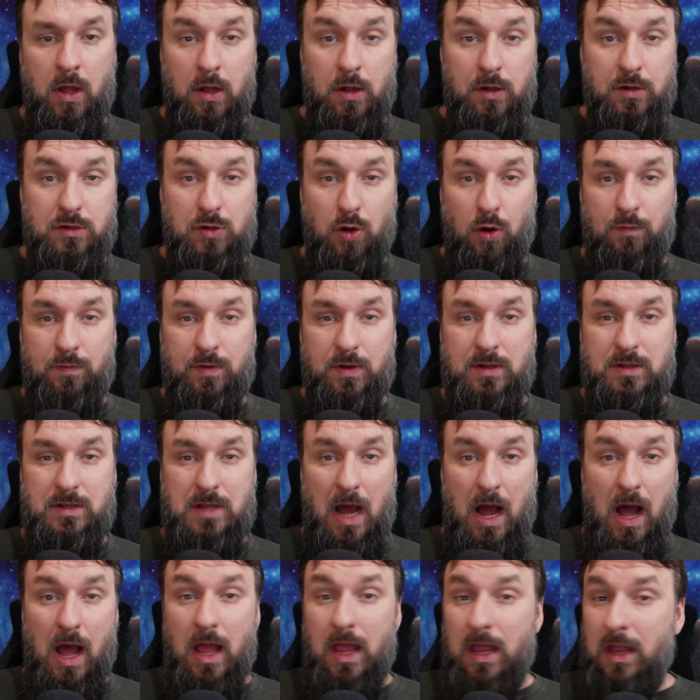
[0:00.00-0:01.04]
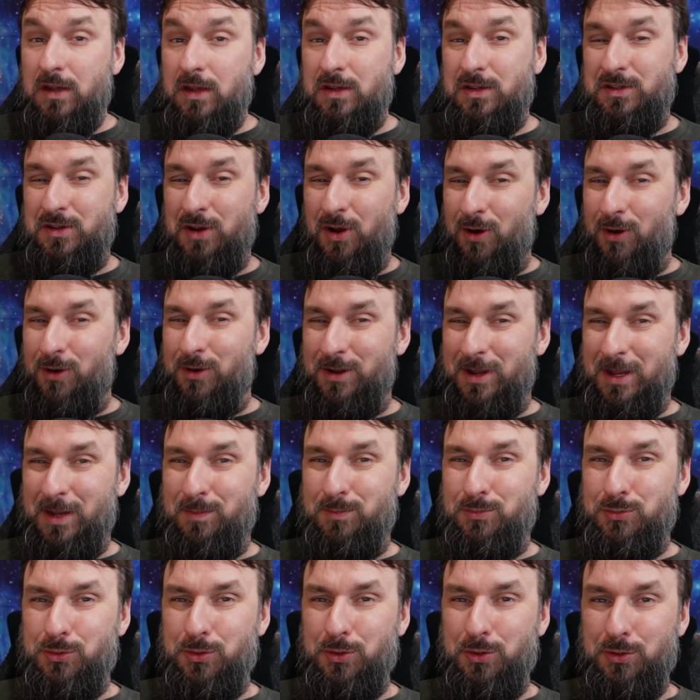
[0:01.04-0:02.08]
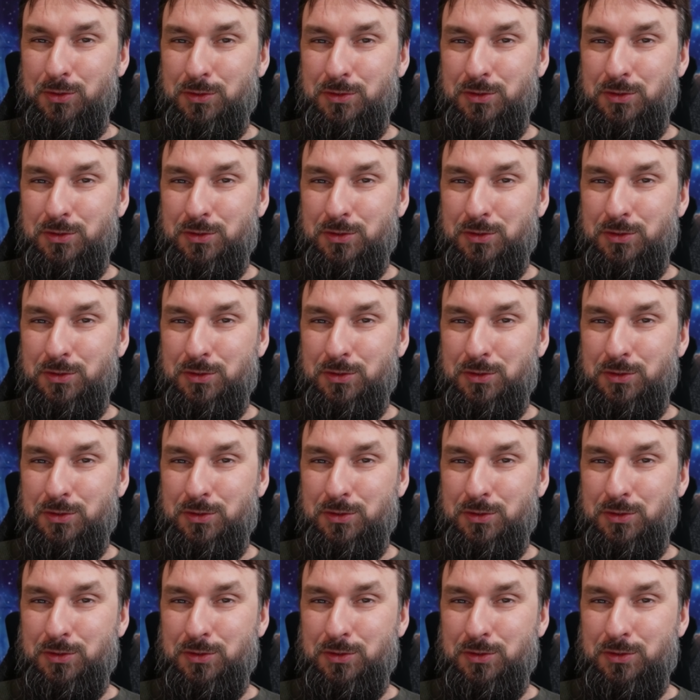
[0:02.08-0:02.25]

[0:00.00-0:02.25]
So if a dying star can produce